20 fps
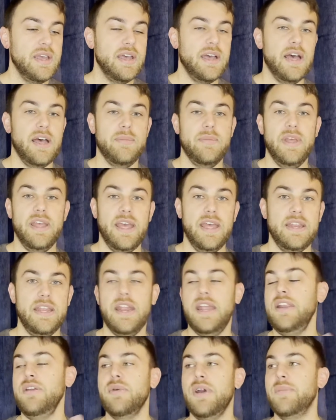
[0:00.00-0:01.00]
And
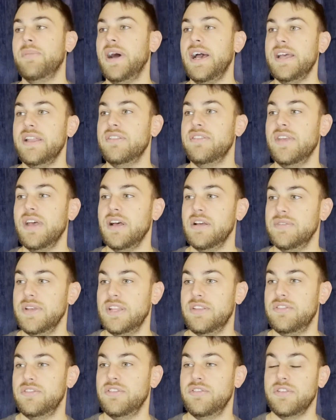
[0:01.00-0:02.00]
anyway, by itself,
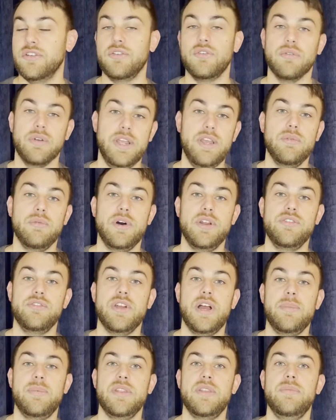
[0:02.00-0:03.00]
it's just a great
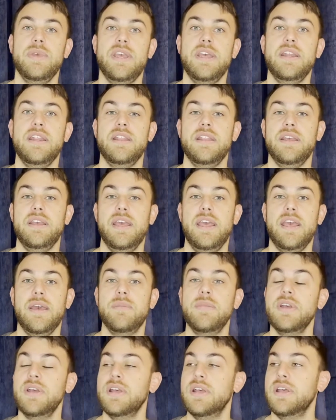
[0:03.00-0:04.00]
1-drop at the beginning of the
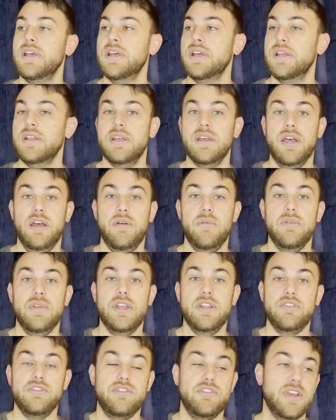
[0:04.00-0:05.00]
game.
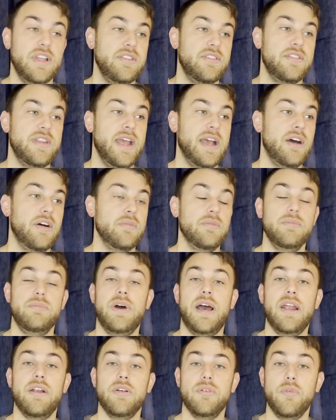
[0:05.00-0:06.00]
It shuts down
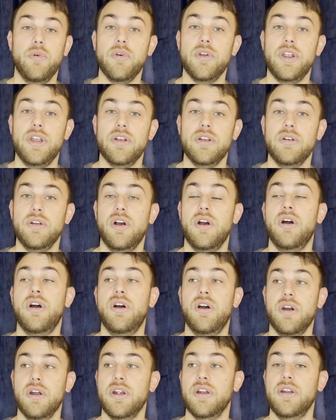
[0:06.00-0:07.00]
Pirate Warrior
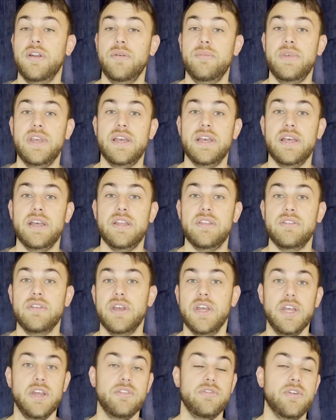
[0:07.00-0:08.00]
hard because
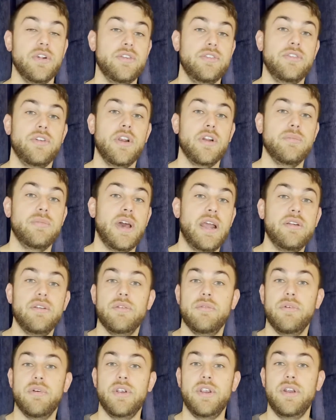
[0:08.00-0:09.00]
first turn
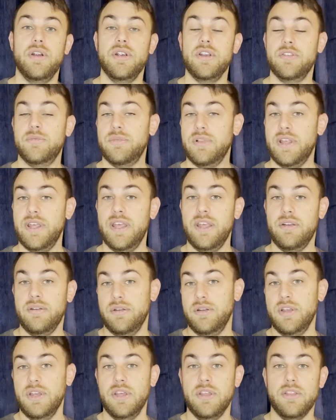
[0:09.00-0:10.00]
Pirate Warrior is playing
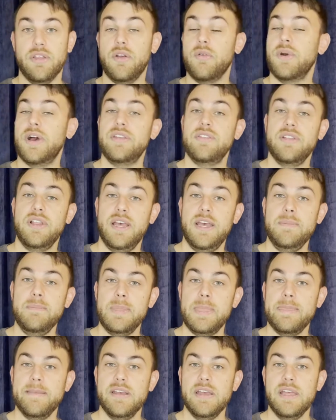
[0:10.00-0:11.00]
the quest
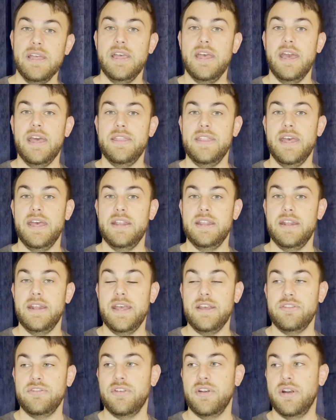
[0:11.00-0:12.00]
line, and then the
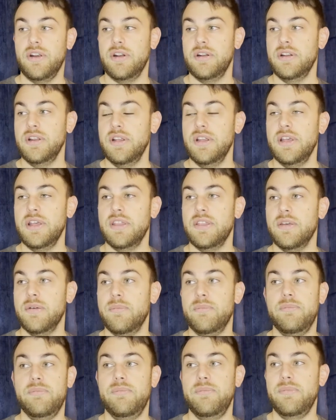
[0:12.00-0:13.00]
next turn
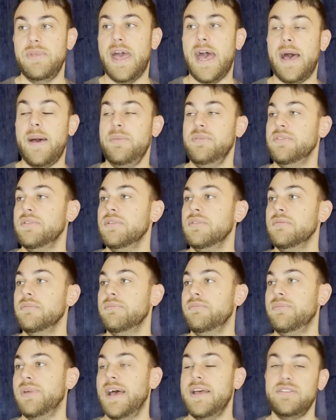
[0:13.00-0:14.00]
the
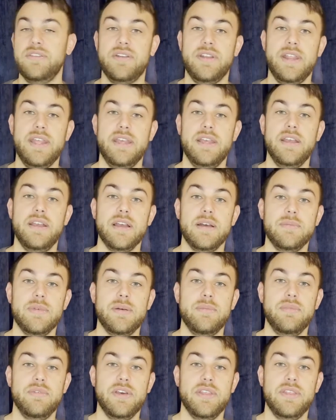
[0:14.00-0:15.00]
absolute best they could come
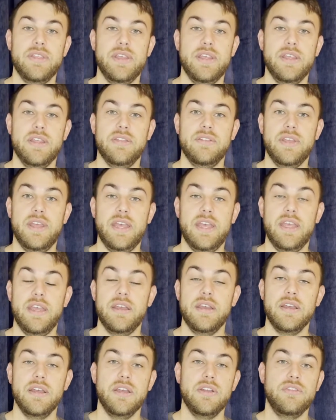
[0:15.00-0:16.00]
up with is
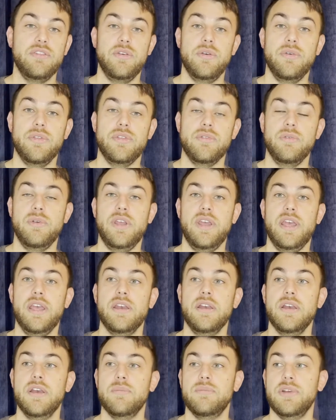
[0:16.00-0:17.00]
a
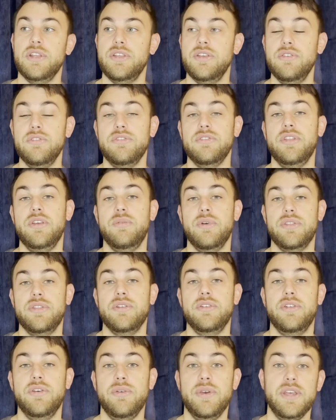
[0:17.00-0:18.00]
2/3, but usually what
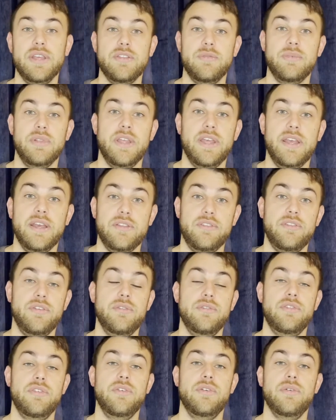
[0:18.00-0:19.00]
they're doing is playing a
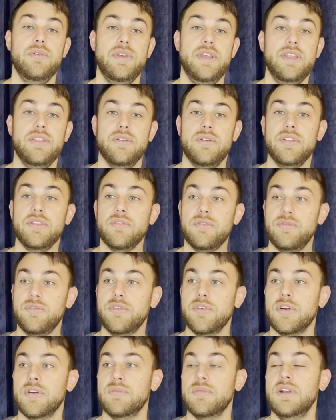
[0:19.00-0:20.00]
2/2 either in the
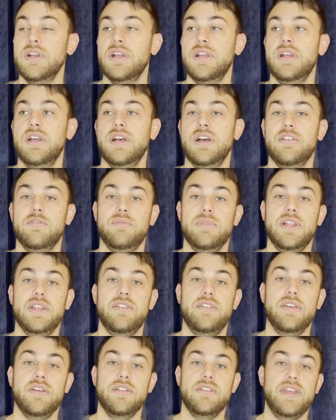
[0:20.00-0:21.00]
form of
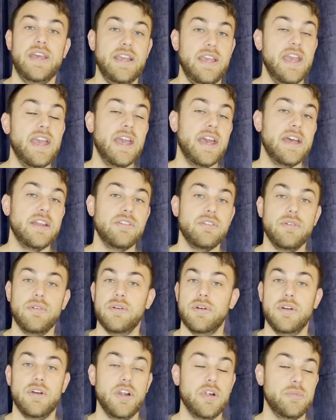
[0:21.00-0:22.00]
Bloodsail Deckhand
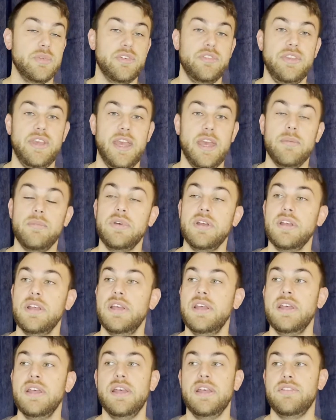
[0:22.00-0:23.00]
or Harbor Scamp.
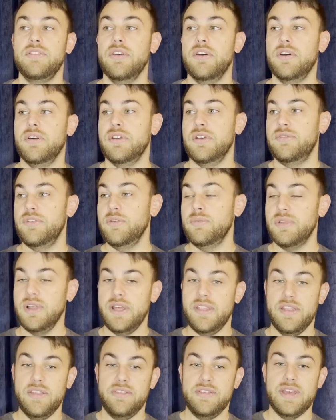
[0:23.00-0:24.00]
So if you
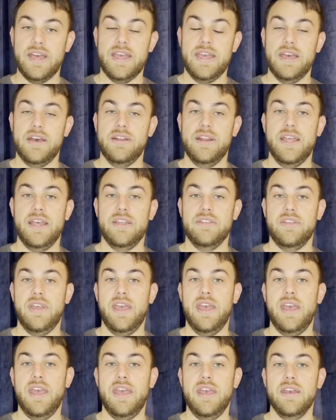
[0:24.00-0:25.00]
play this guy out as
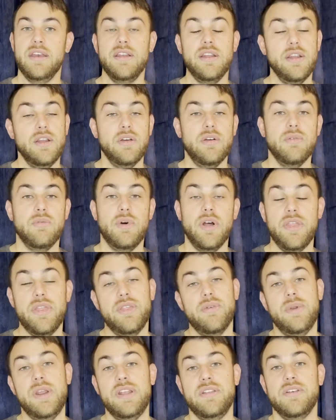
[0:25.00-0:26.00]
a
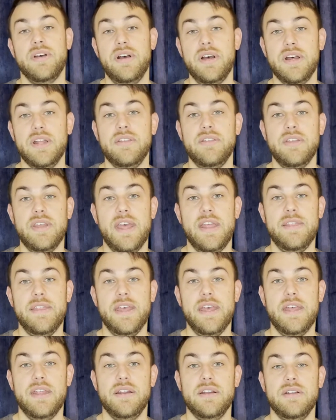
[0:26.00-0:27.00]
1/3 taunt and
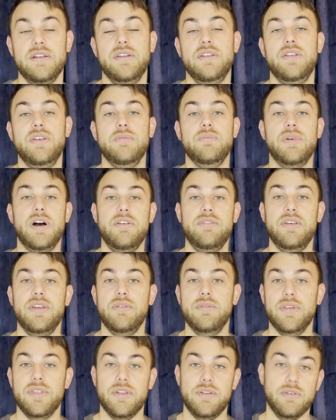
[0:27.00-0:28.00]
then you buff
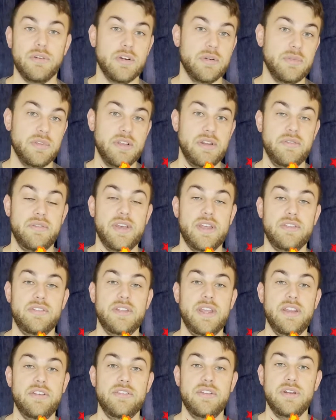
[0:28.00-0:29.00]
it with Adorable
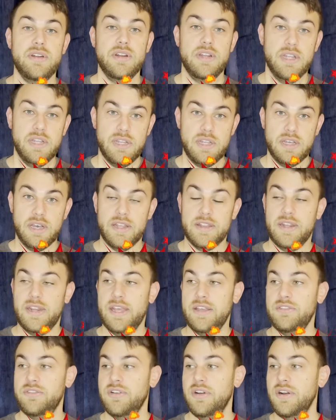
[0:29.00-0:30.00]
Infestation on the
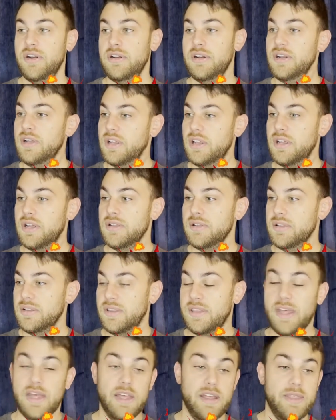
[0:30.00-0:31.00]
next turn,
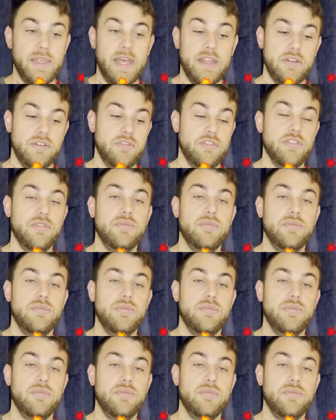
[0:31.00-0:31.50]
that